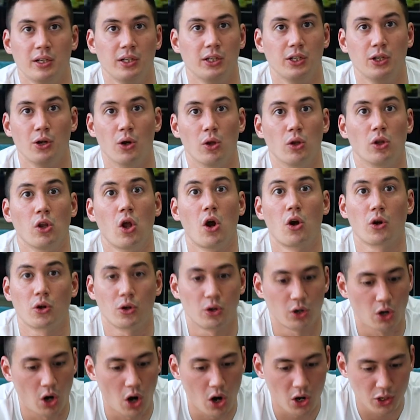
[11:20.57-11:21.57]

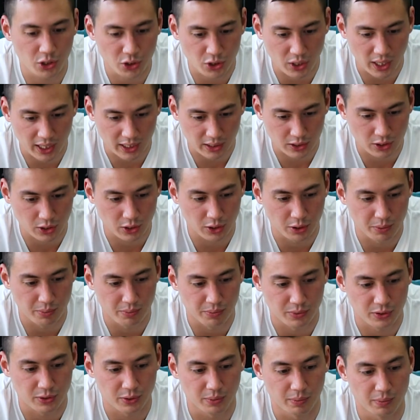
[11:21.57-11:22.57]
longer contract
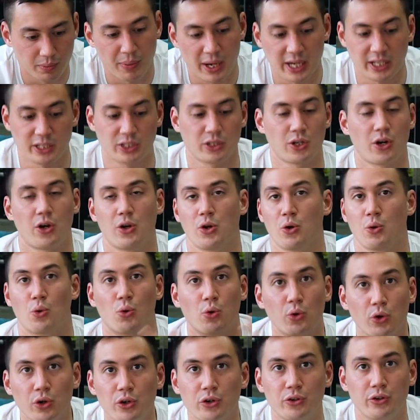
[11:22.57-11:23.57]
terms based on
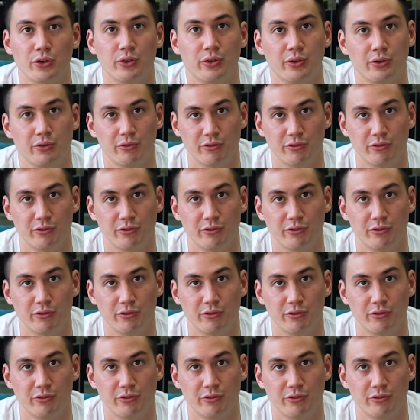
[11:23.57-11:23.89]
order